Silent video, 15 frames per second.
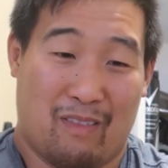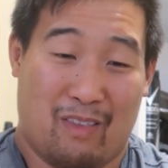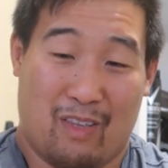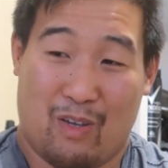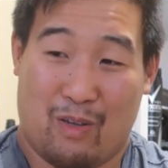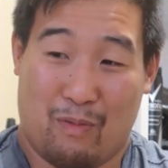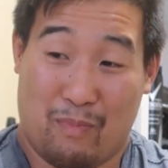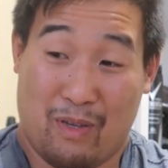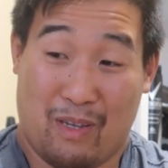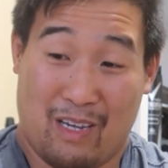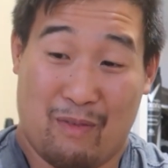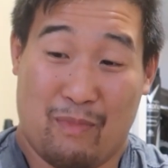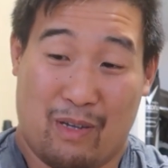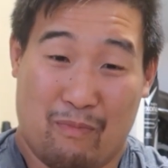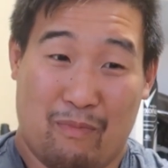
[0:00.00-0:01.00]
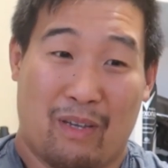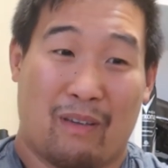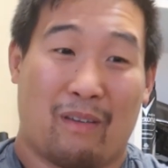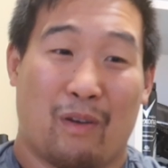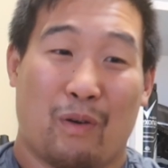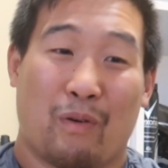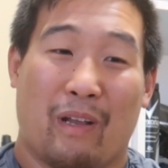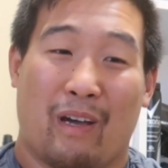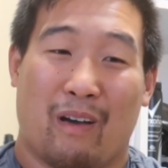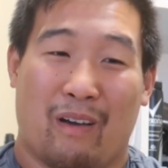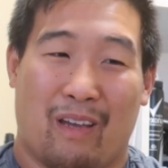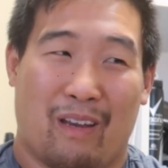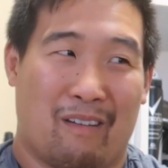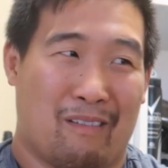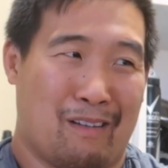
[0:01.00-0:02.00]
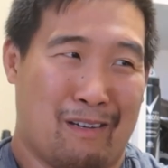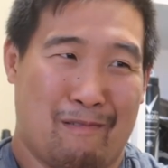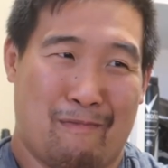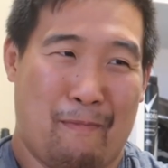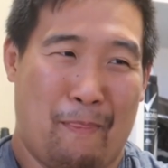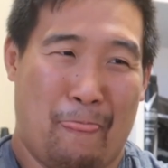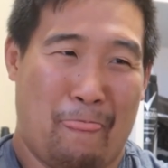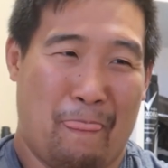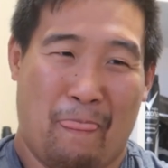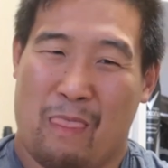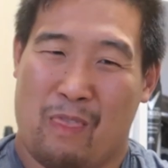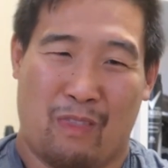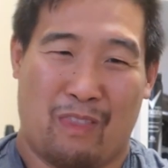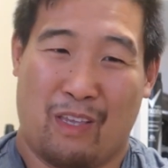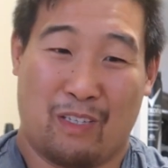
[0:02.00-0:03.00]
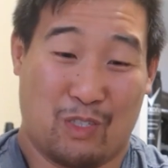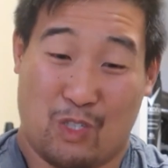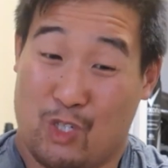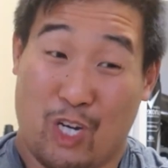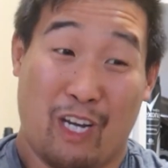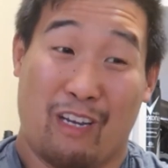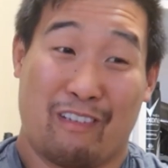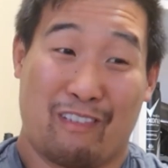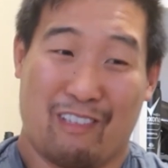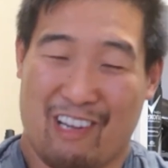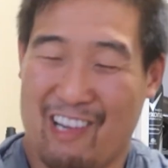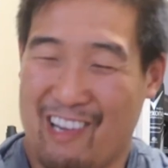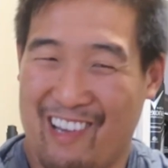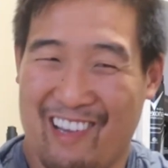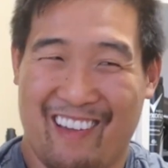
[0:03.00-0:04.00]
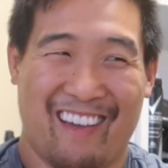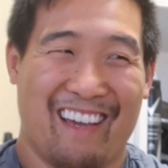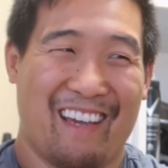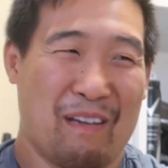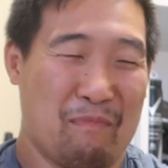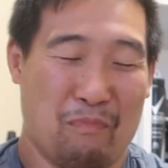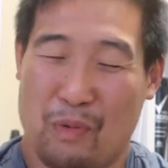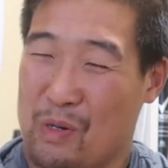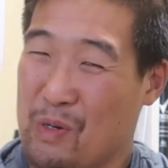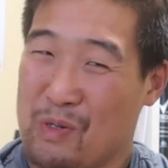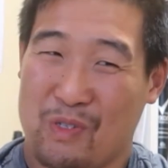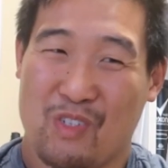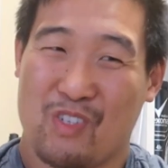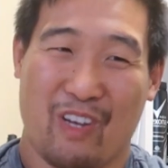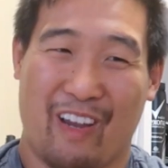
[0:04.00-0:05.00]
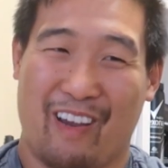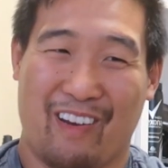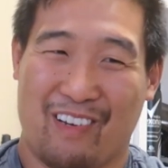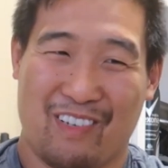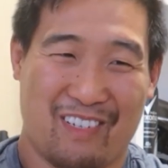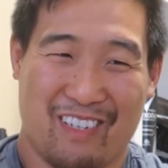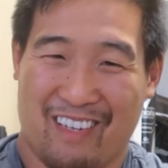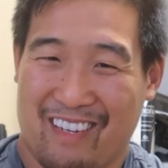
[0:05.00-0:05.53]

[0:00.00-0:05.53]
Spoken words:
they're becoming a big girl now, and things change, moods change.